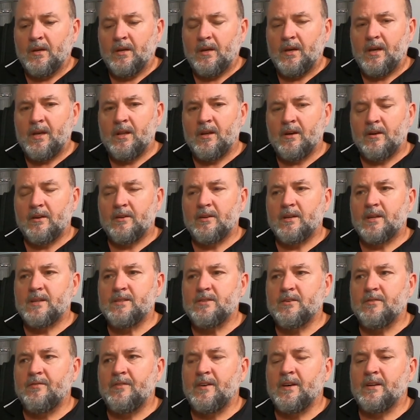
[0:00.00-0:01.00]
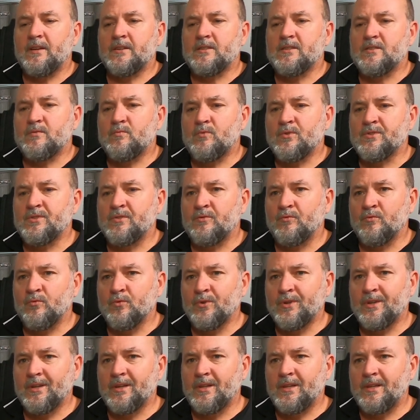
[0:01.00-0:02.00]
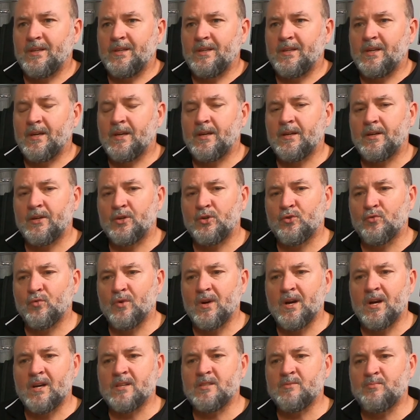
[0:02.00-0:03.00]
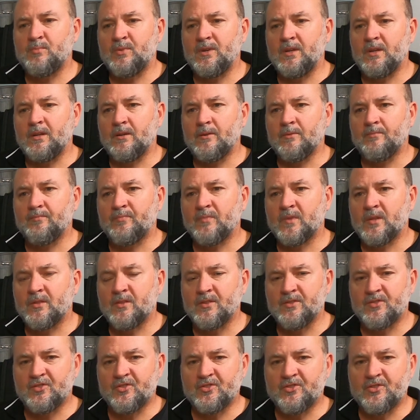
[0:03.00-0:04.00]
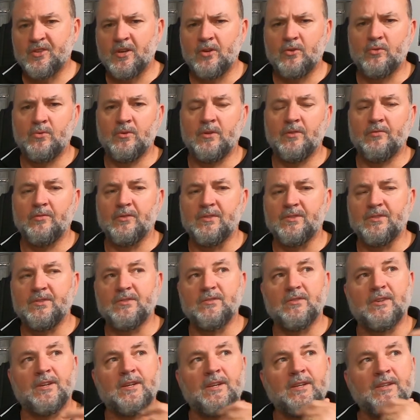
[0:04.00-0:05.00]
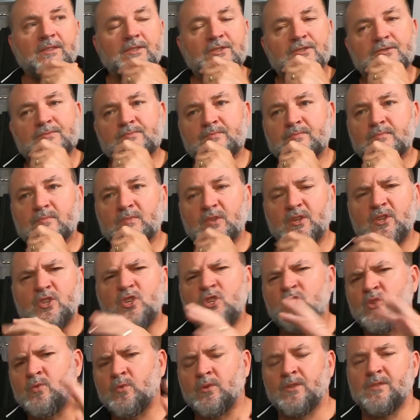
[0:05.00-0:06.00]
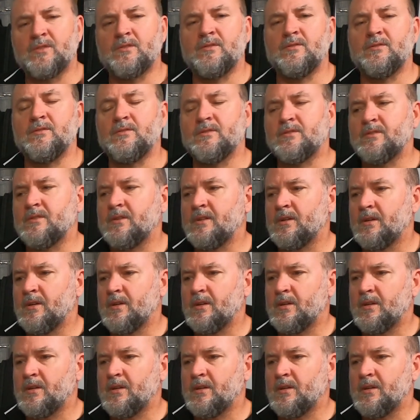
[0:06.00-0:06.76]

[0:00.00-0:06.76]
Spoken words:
And I guess I found I just wasn't really grasping the subtle differences, I guess, the nuances.